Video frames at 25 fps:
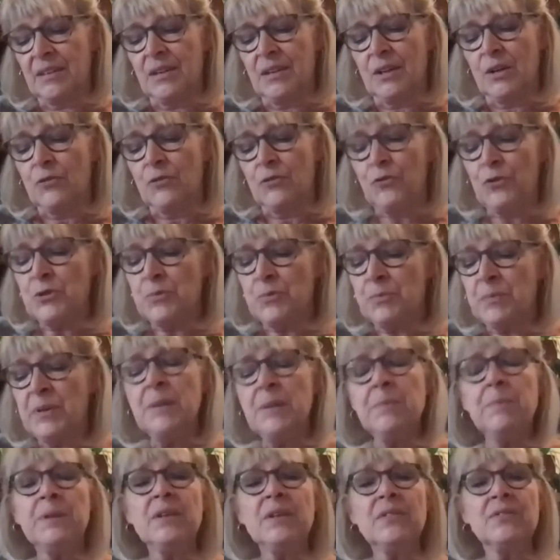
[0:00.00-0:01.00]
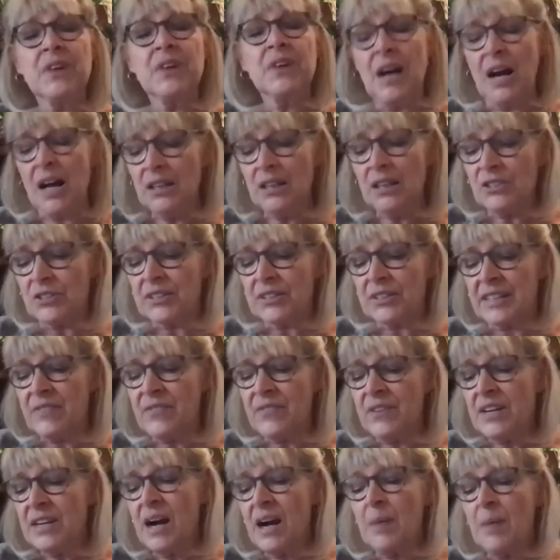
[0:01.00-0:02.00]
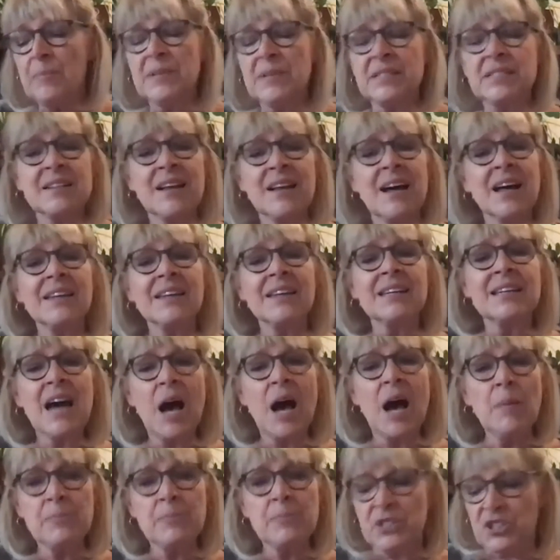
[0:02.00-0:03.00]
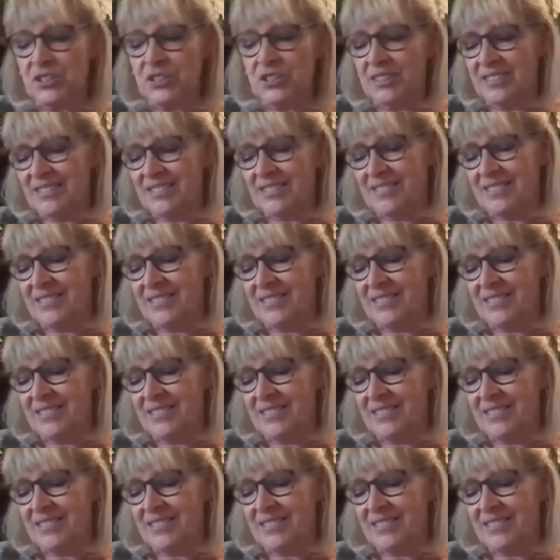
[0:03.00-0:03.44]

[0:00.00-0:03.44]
For the people of color, giving up is not an option.